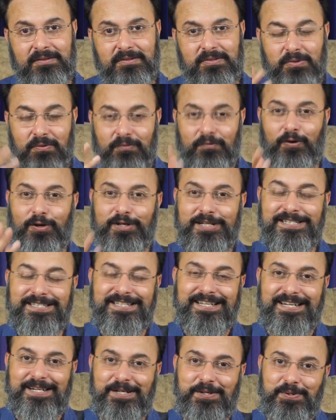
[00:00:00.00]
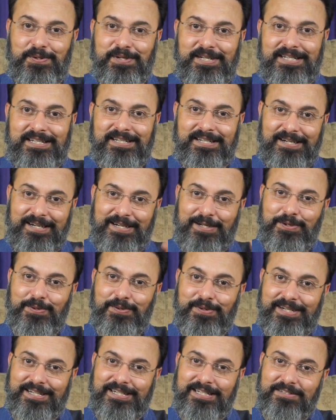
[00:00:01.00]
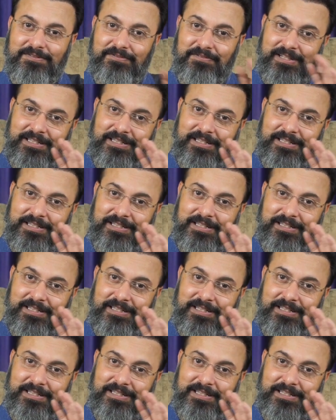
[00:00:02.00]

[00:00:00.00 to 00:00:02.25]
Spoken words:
So what is retrograde? Retrograde is